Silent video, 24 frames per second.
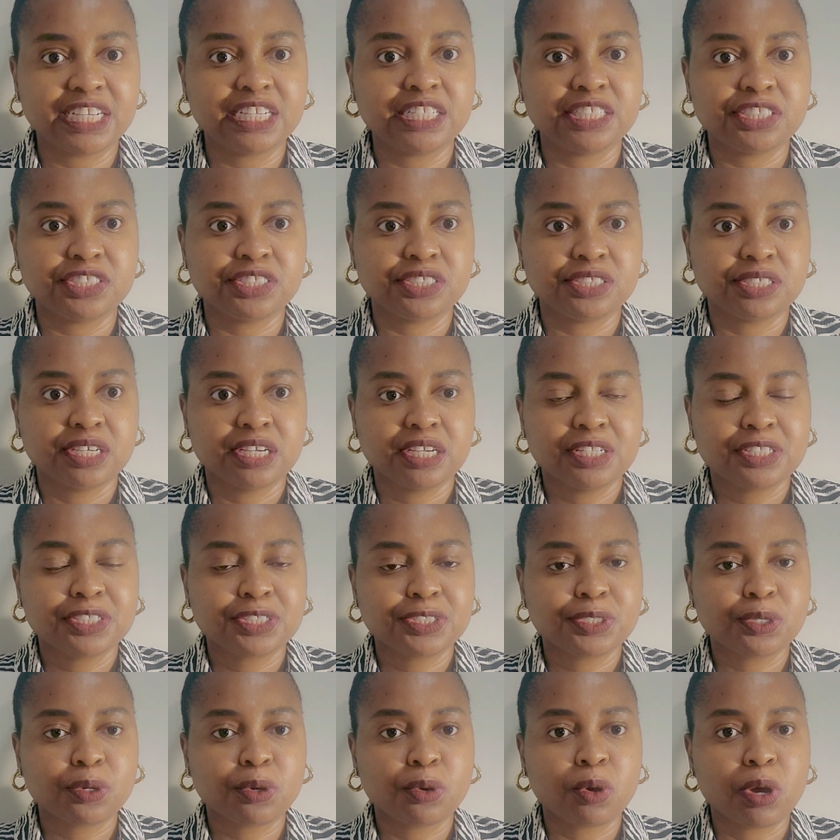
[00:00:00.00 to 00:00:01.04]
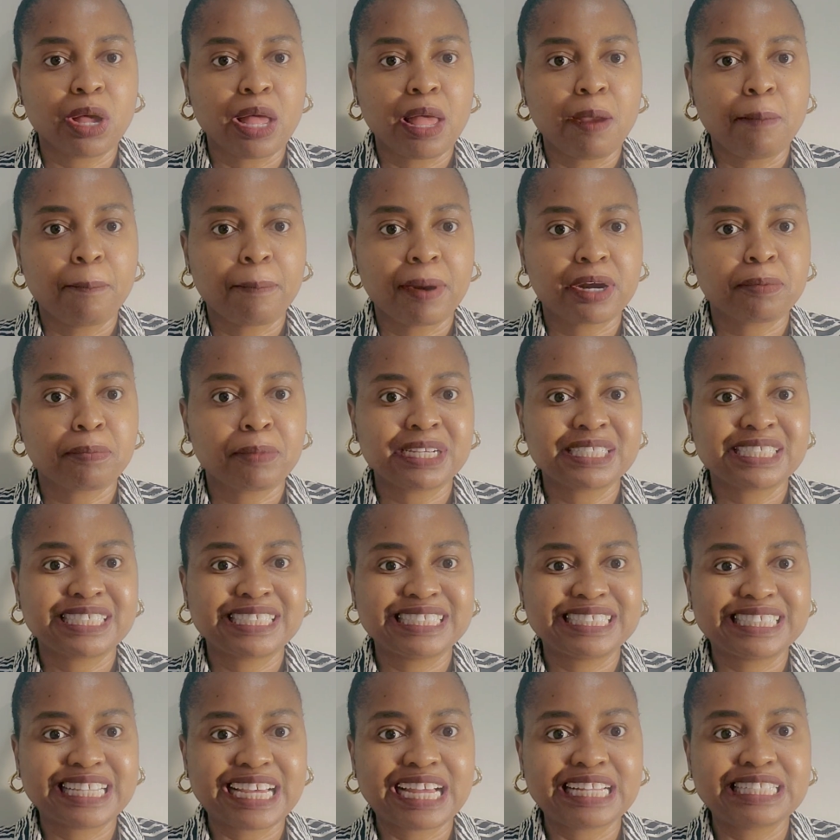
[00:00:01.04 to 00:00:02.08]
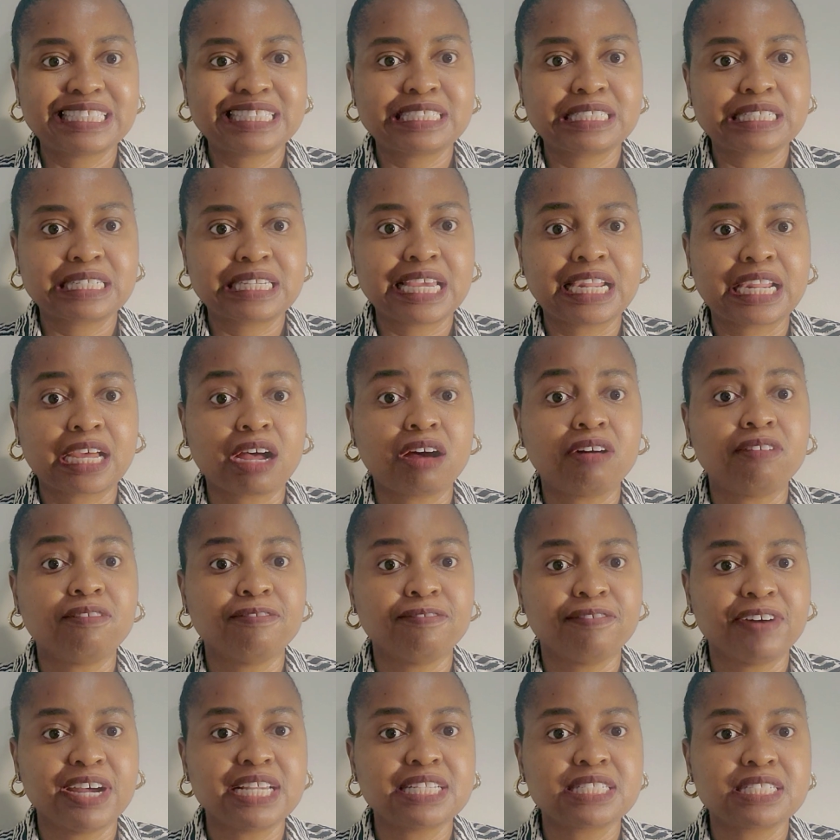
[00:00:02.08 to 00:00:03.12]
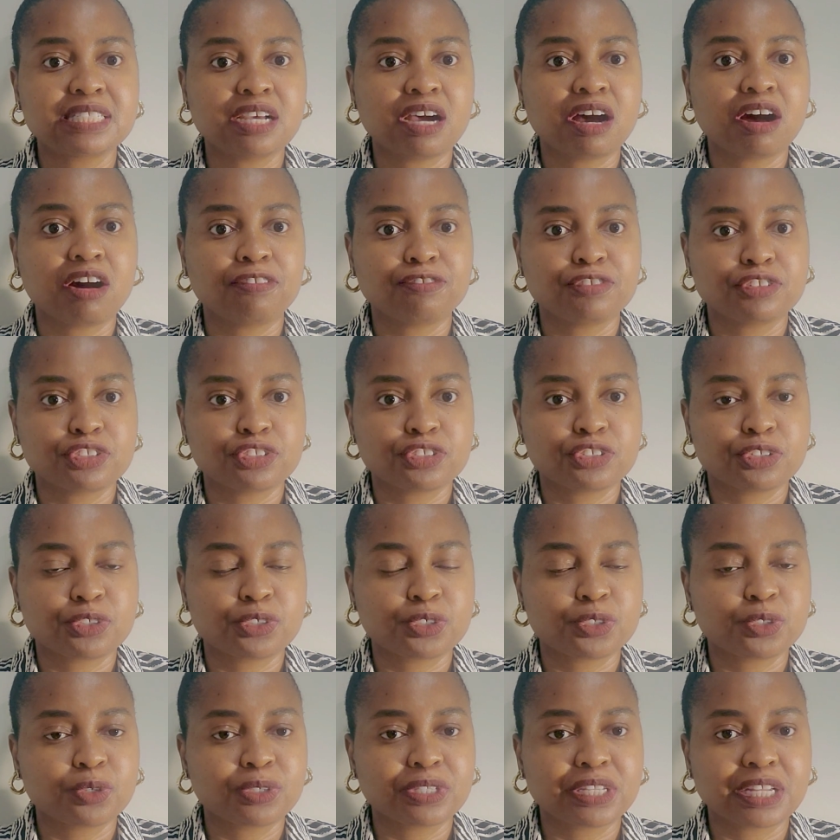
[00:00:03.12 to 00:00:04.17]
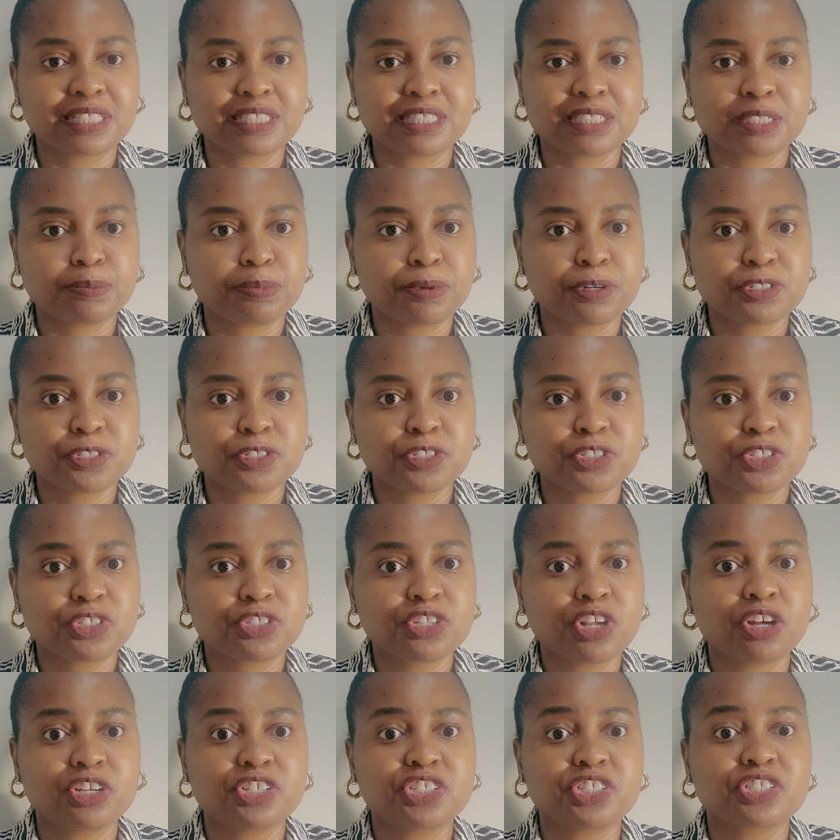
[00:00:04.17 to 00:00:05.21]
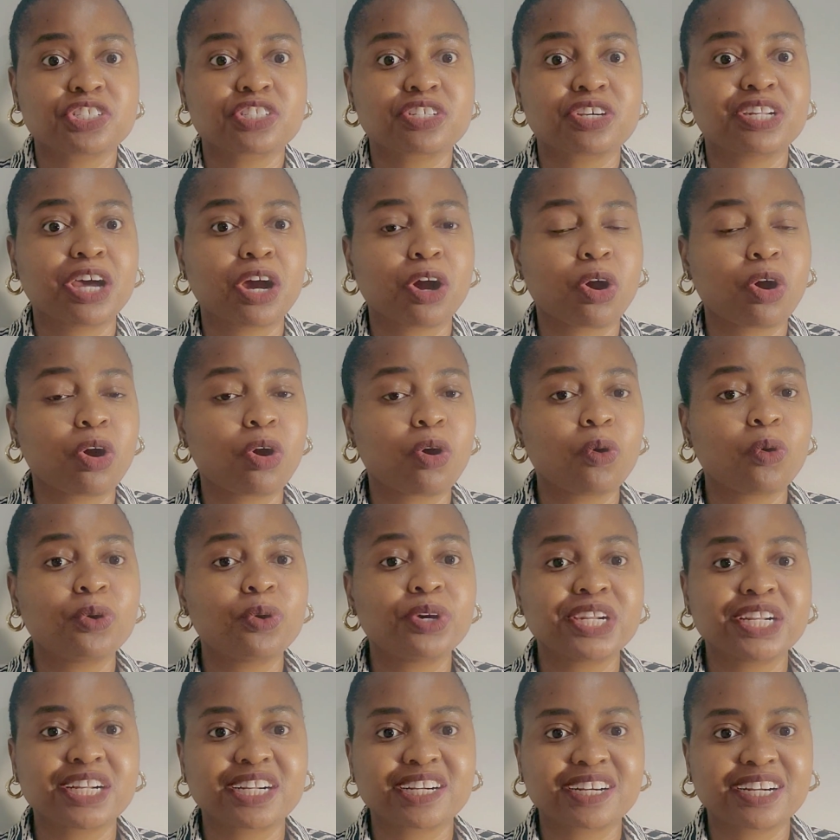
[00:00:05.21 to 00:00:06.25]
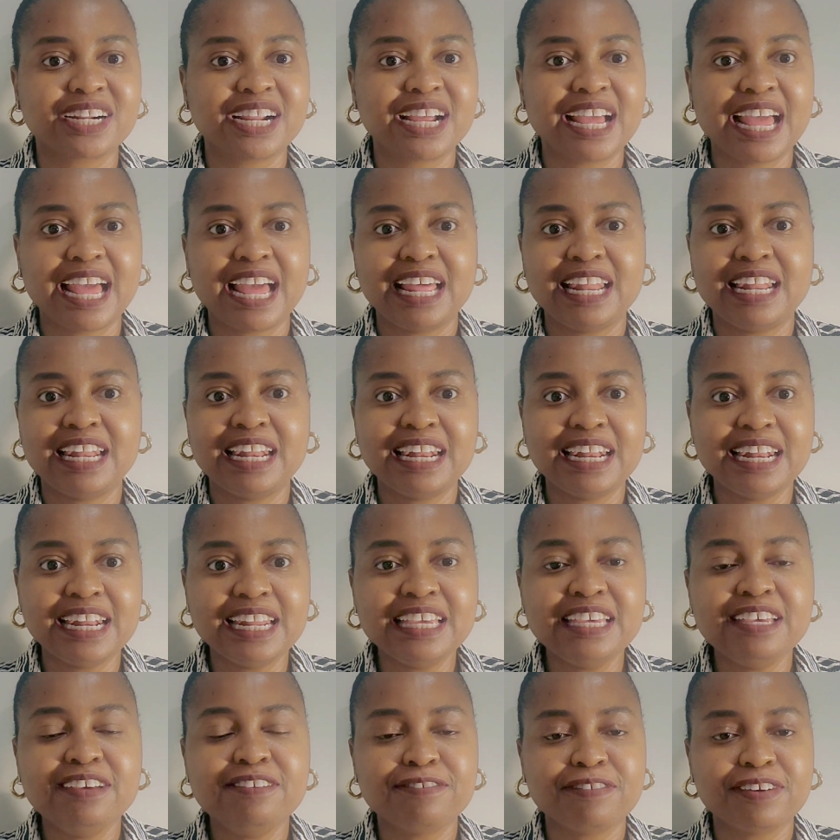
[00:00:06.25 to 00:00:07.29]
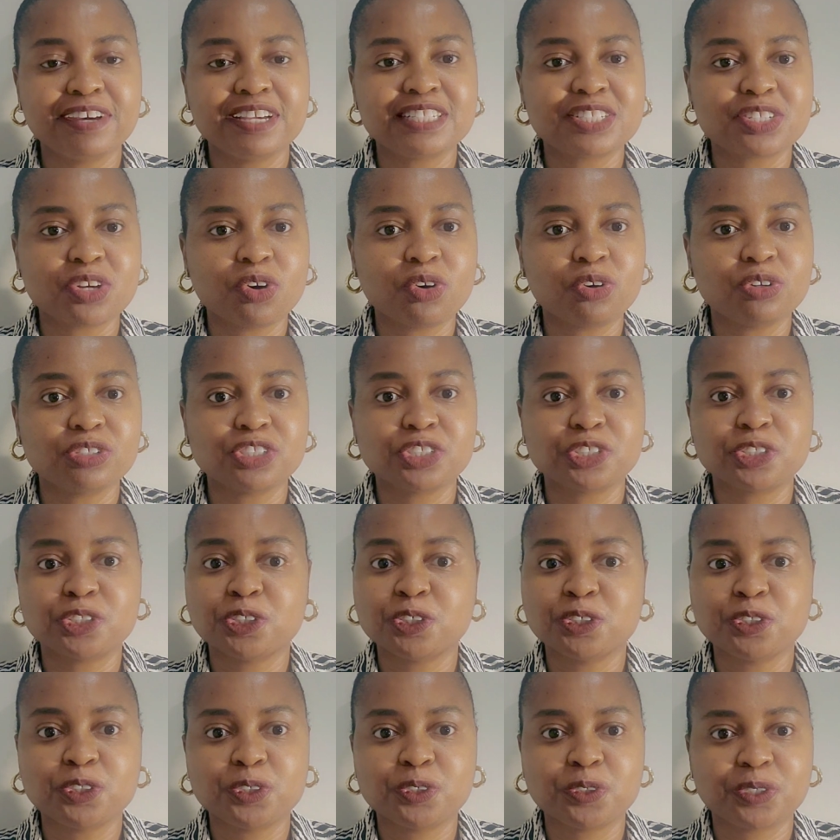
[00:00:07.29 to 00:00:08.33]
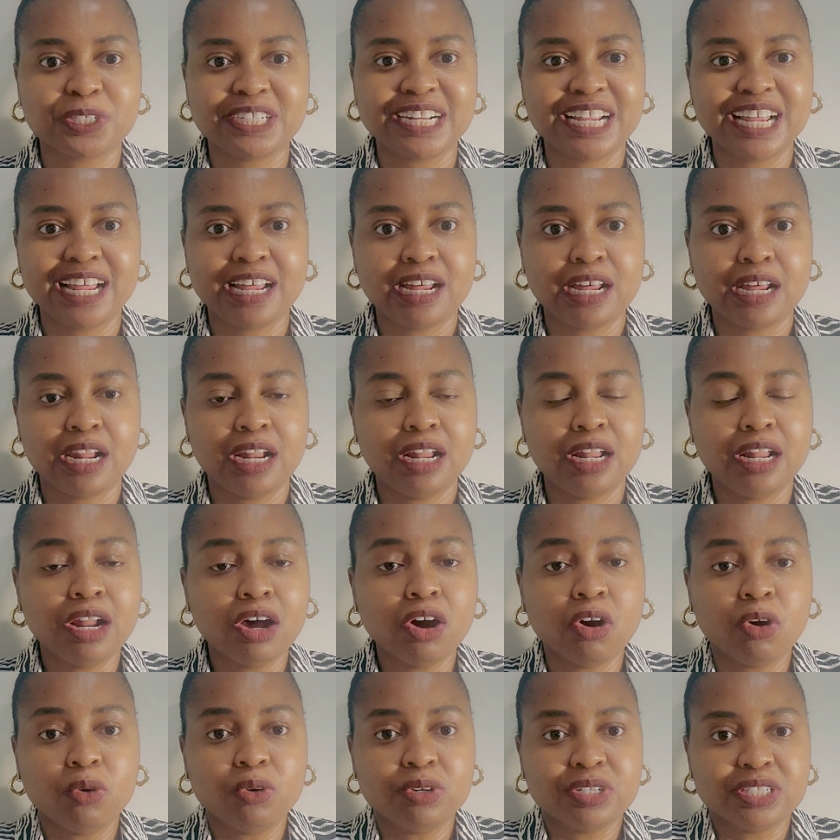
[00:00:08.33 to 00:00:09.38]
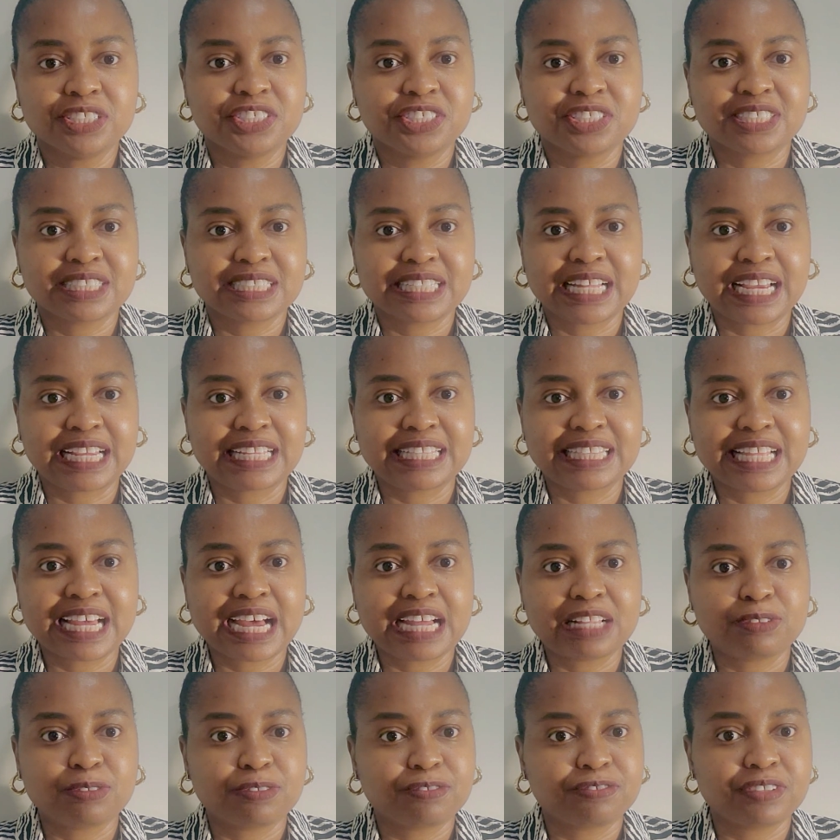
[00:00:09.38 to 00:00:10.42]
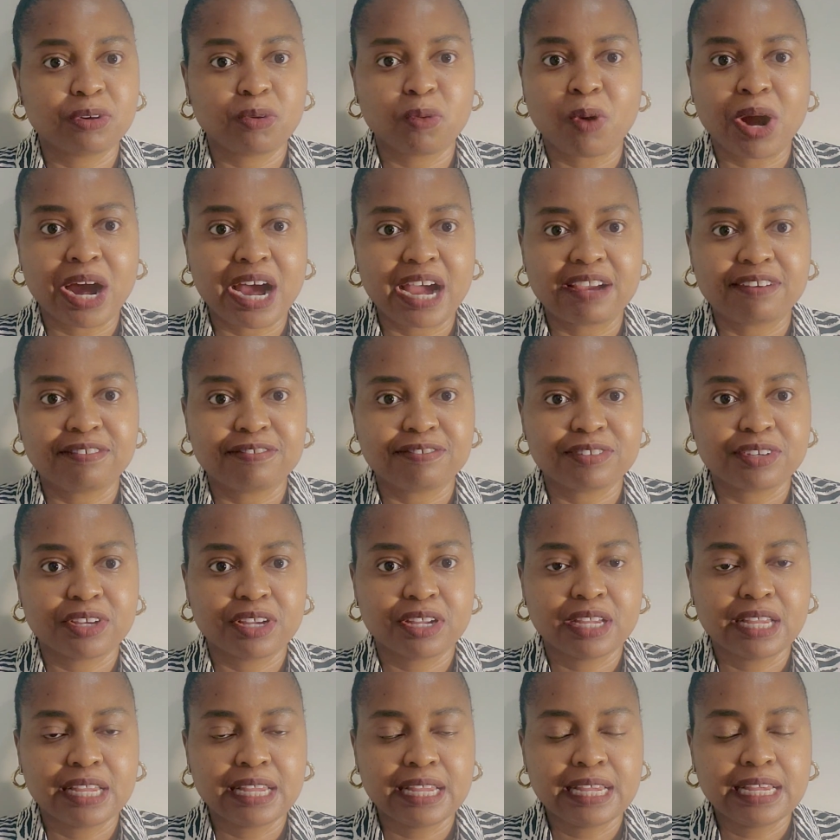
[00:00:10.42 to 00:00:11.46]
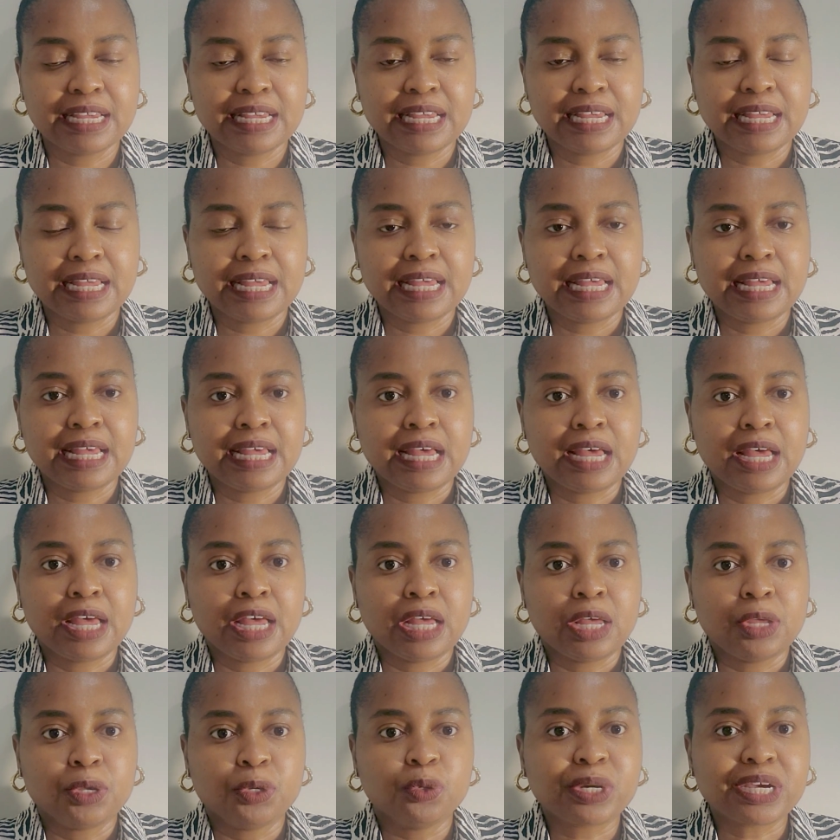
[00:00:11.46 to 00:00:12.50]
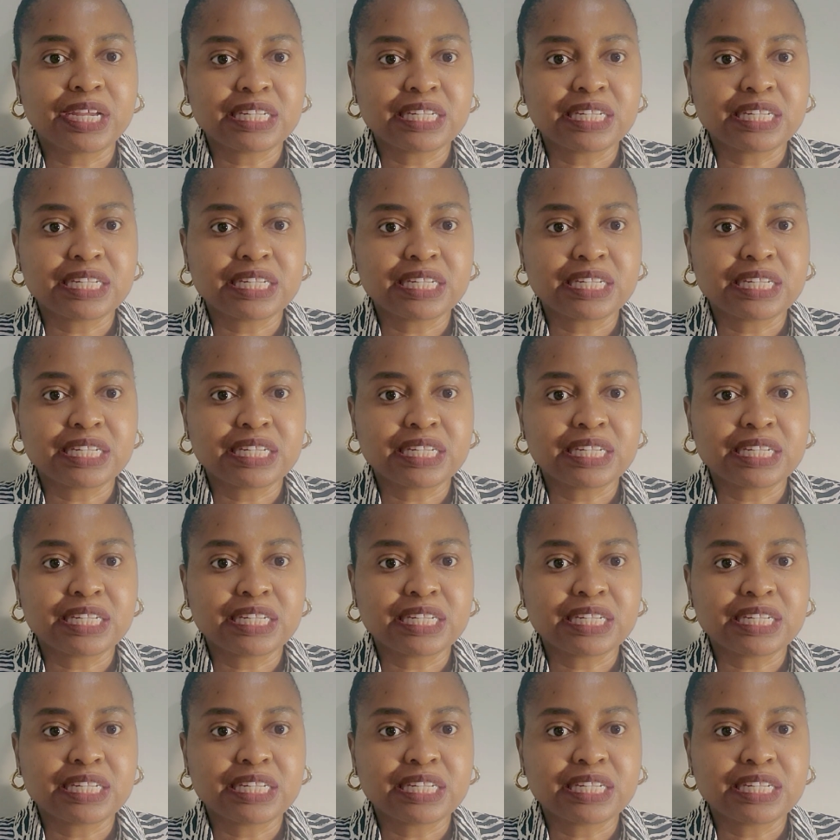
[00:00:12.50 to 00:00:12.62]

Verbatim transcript: age. So pretty much that can convince the officer to know that this person's not just gonna go there and leave his own children alone, just like that with the wife. You